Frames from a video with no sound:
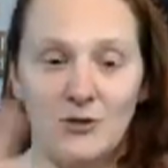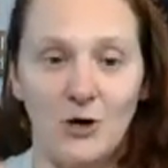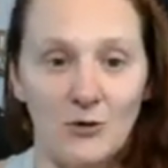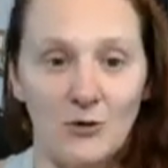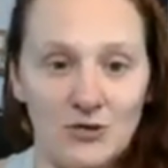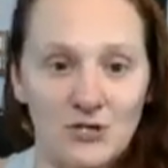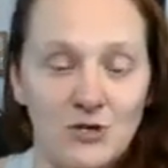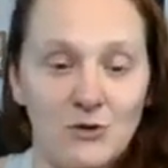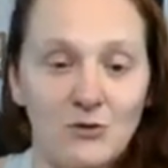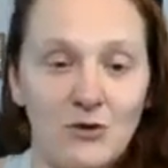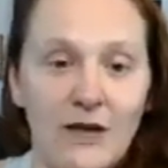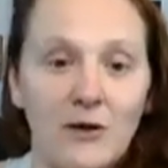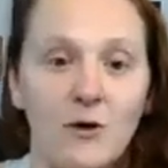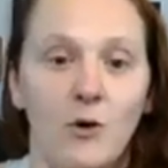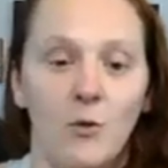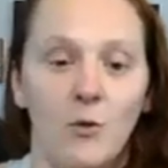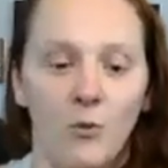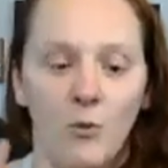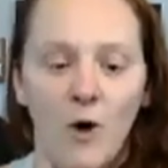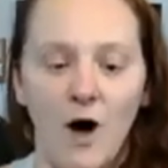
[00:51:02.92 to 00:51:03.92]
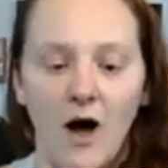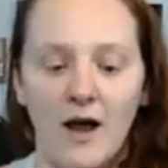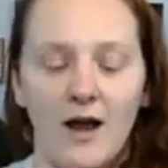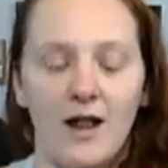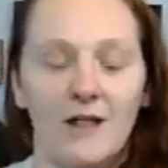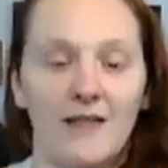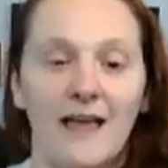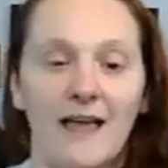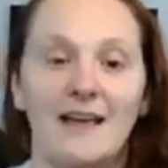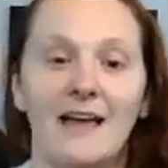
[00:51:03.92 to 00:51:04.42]
those two, like one,
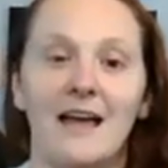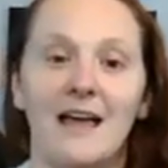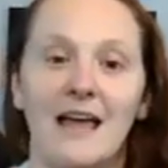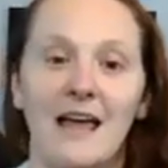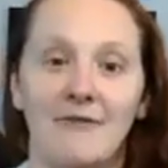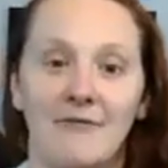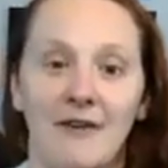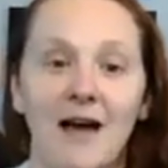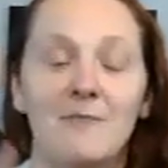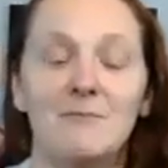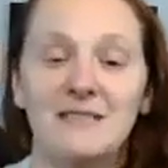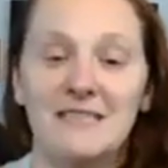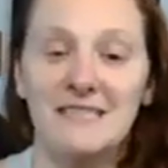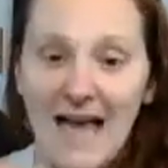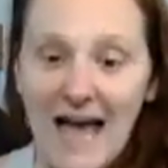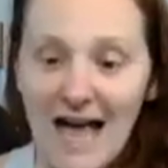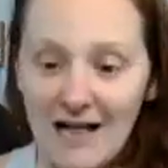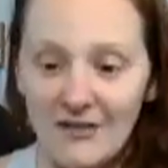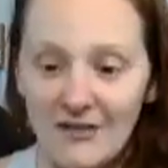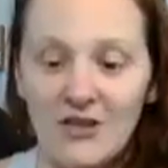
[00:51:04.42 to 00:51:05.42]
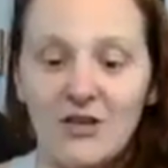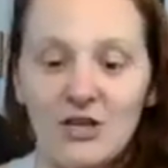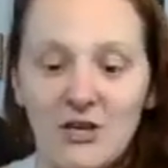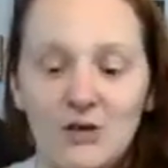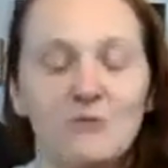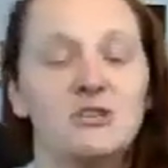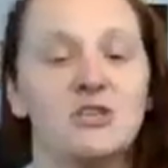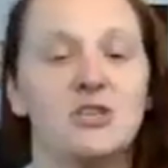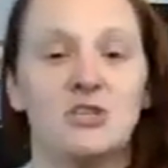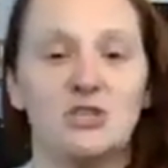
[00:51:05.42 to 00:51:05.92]
like if I'm telling
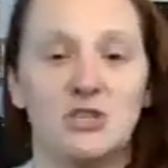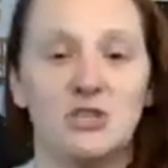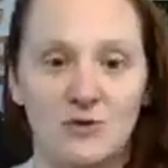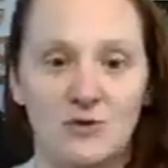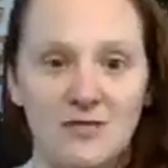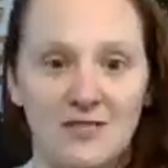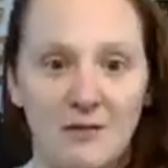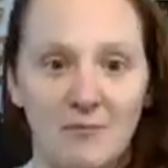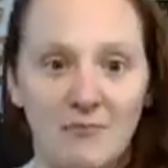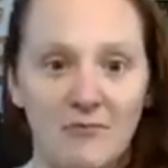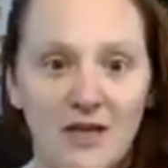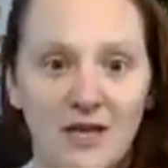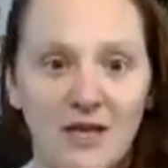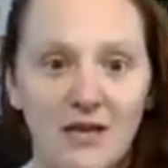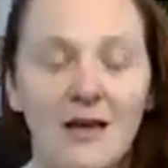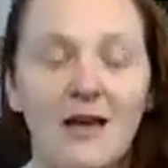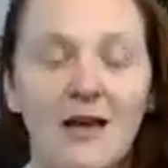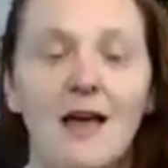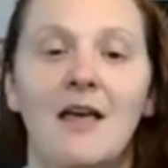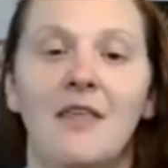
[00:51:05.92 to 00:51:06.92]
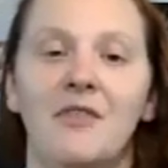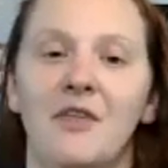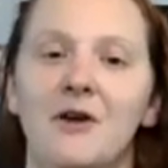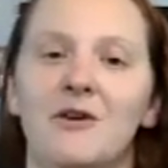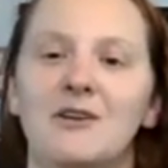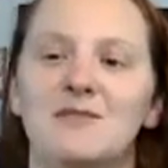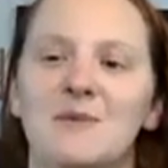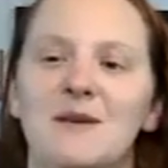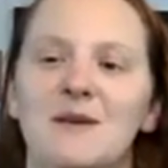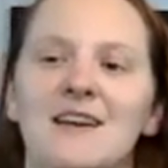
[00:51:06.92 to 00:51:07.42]
you to do something,
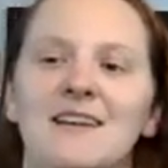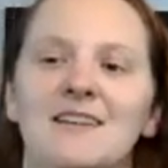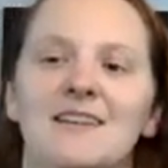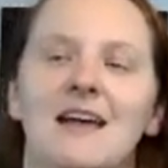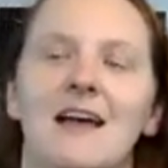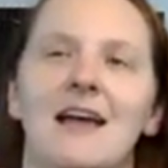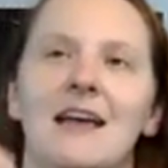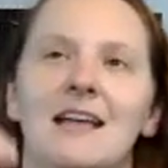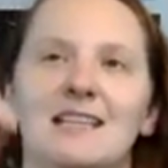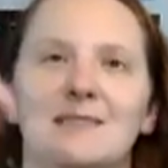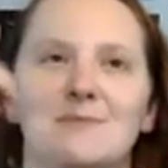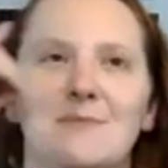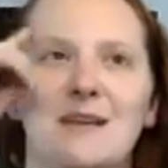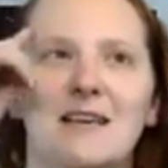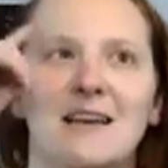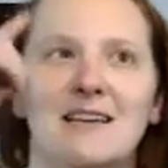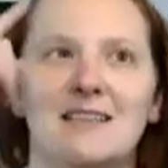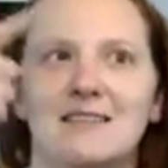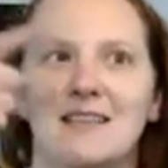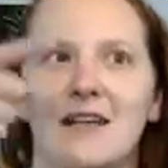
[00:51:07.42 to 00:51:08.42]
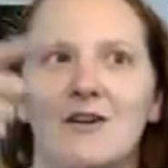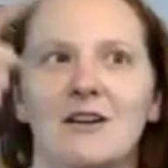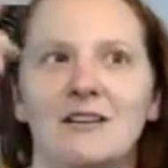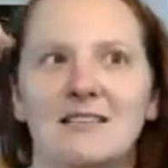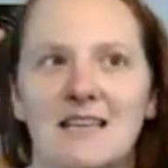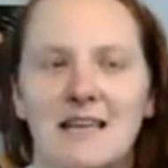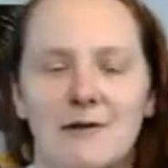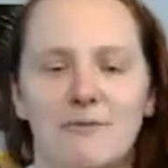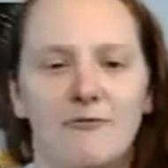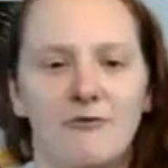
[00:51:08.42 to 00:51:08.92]
because there
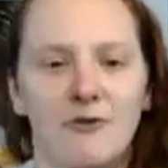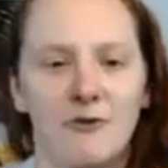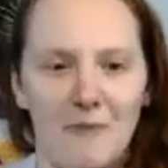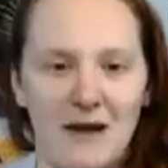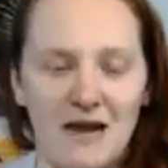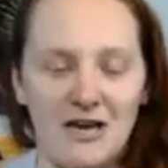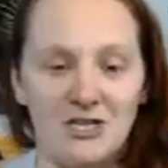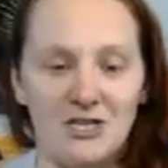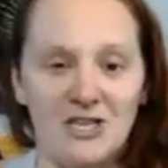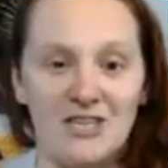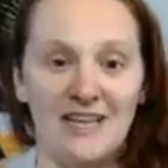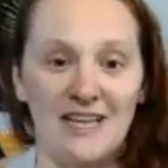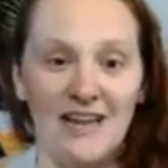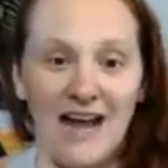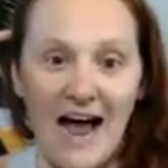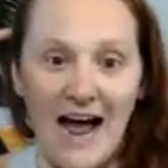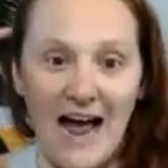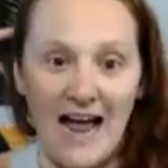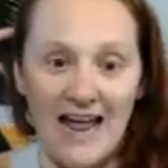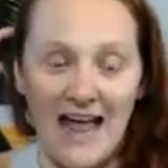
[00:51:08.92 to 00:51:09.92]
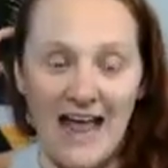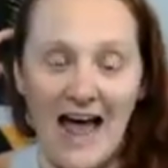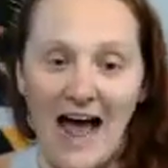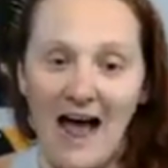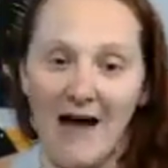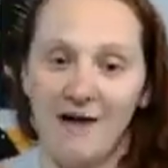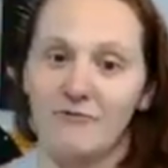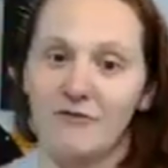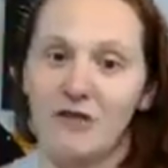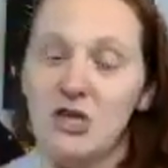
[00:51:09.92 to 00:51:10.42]
is information that I
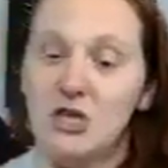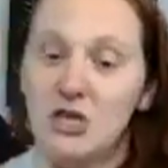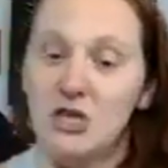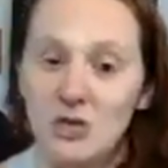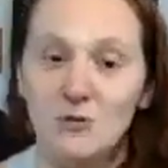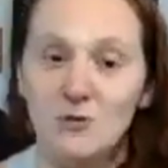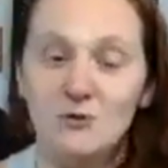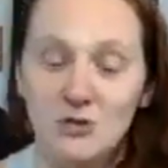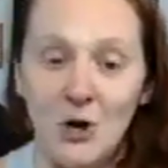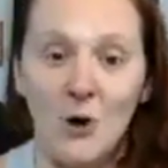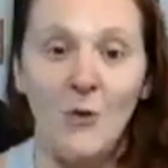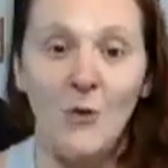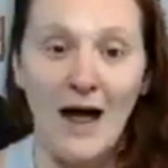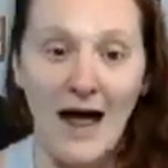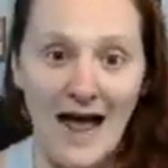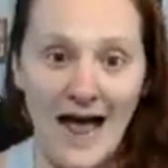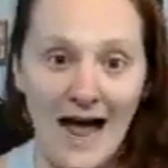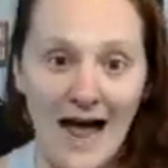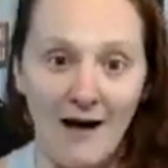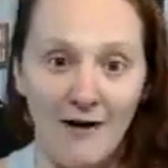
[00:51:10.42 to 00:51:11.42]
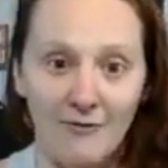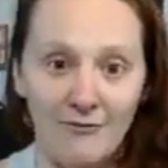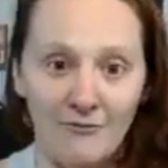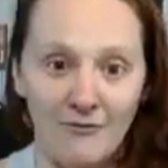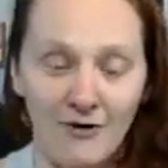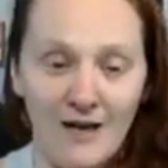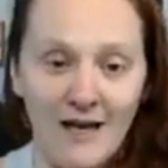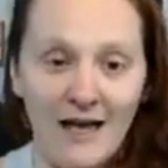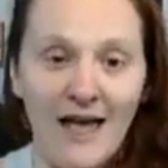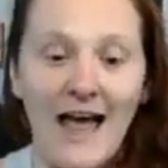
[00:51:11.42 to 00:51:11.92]
have that you don't have,
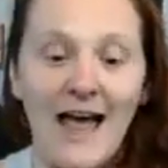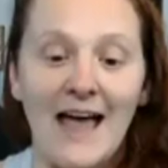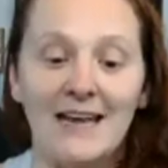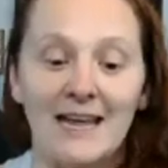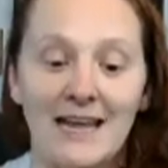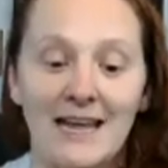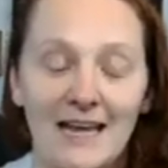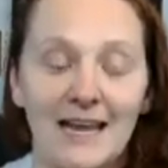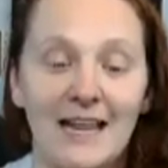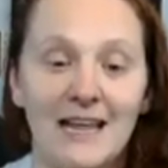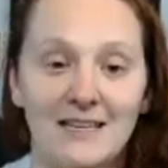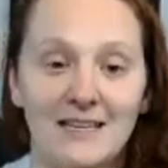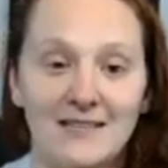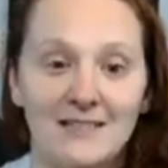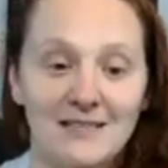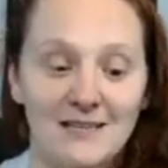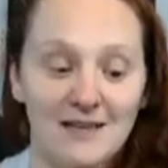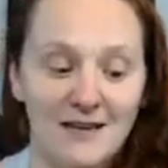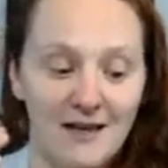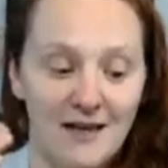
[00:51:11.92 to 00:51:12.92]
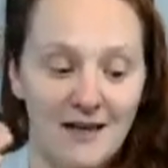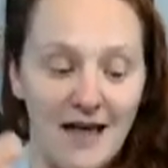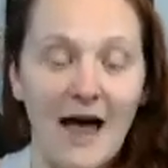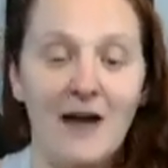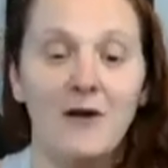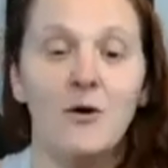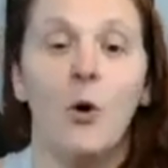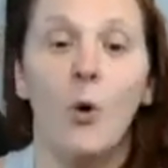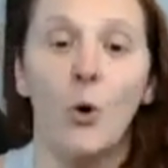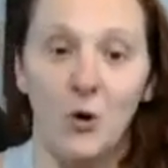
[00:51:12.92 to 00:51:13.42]
and it is
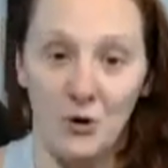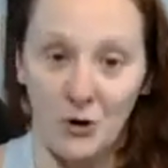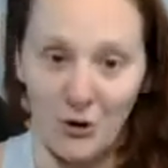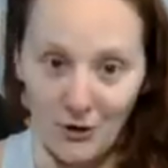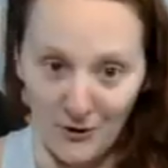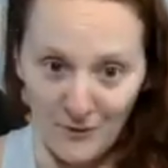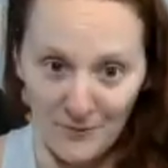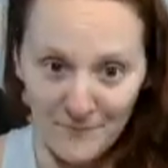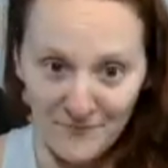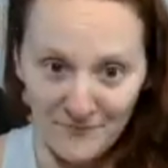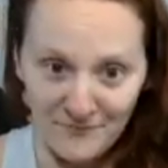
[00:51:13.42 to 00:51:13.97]
an order.